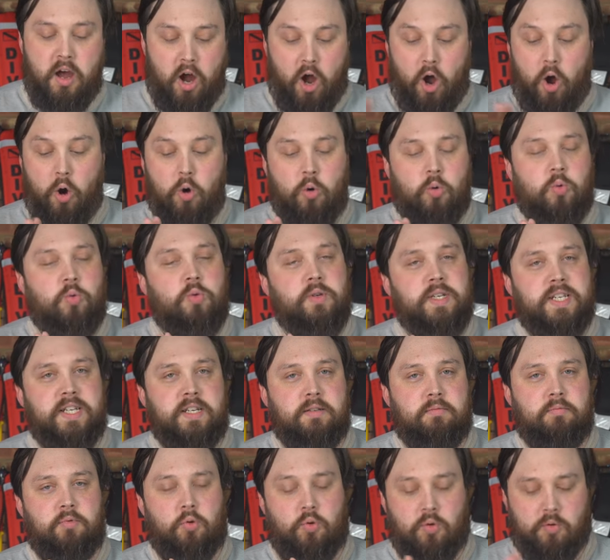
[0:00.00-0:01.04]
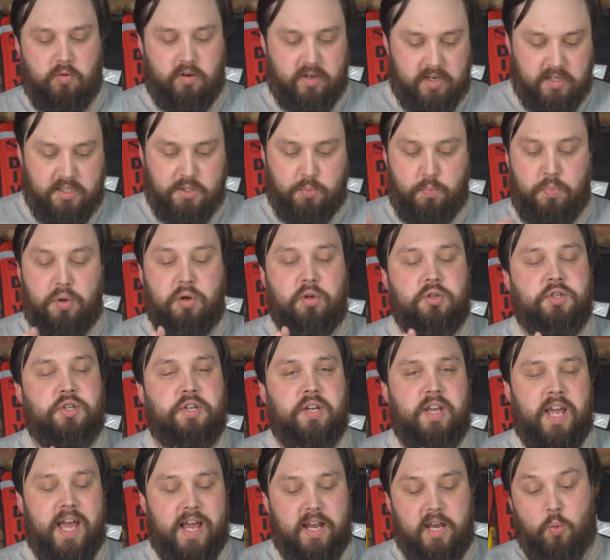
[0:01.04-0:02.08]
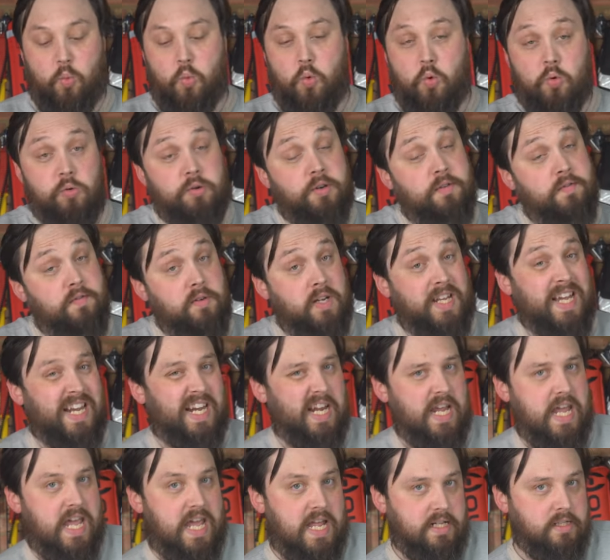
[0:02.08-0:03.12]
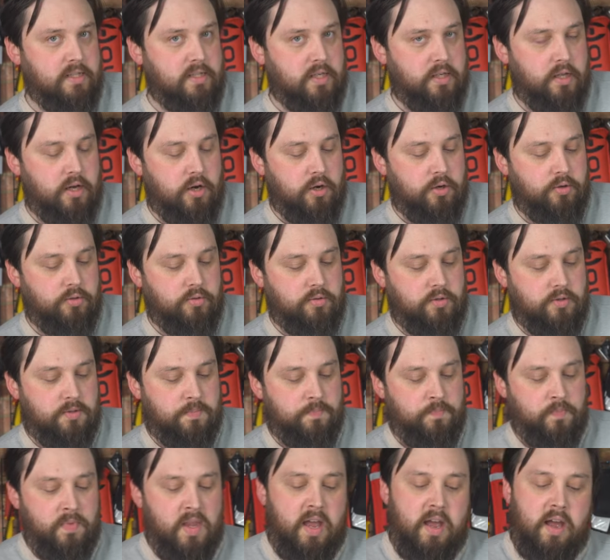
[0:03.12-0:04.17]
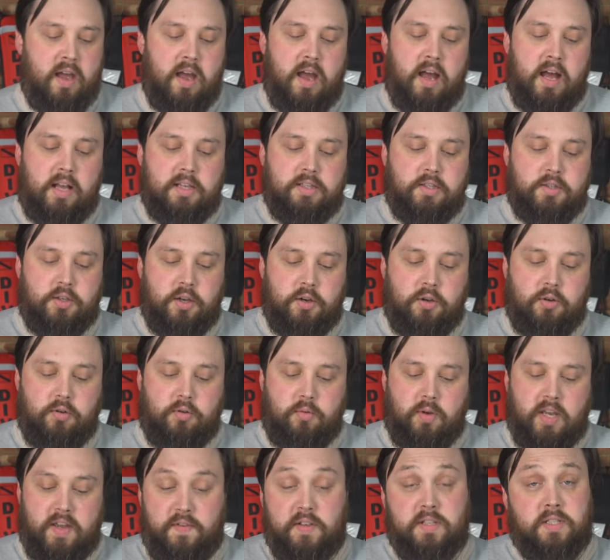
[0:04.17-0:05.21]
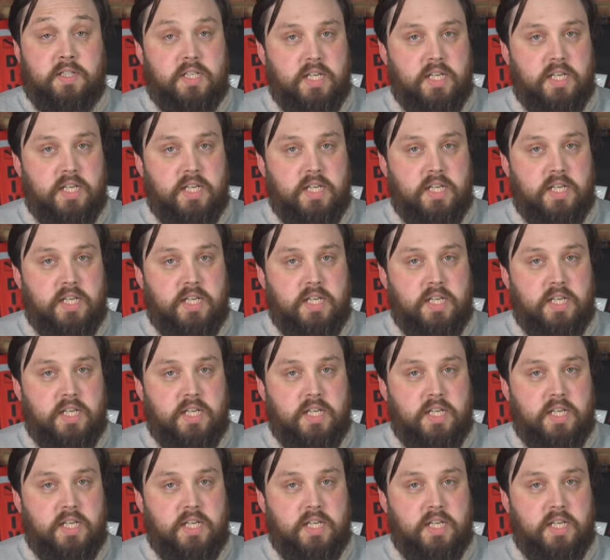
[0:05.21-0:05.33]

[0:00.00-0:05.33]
holding or at least pushing any water from getting into the hose. So if it's